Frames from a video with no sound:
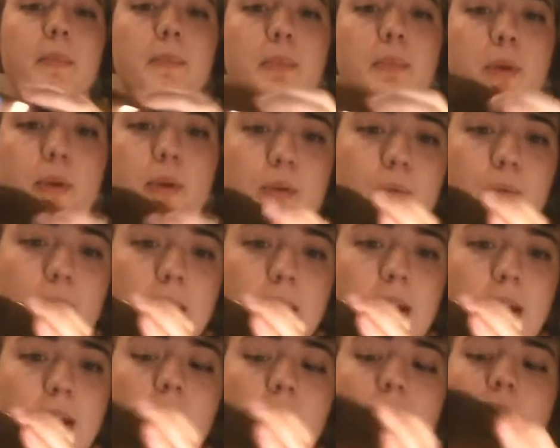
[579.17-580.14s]

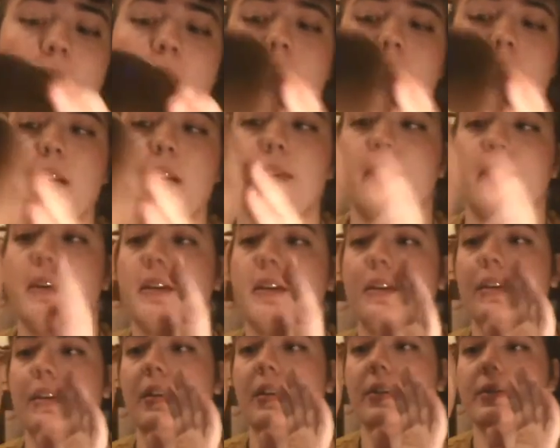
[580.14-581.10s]
pottery. I think
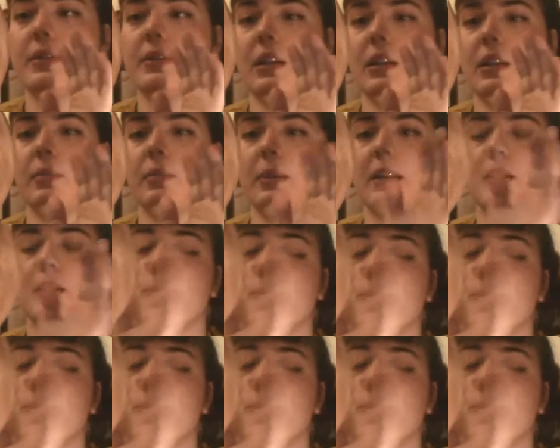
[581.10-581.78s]
it looks a little bit too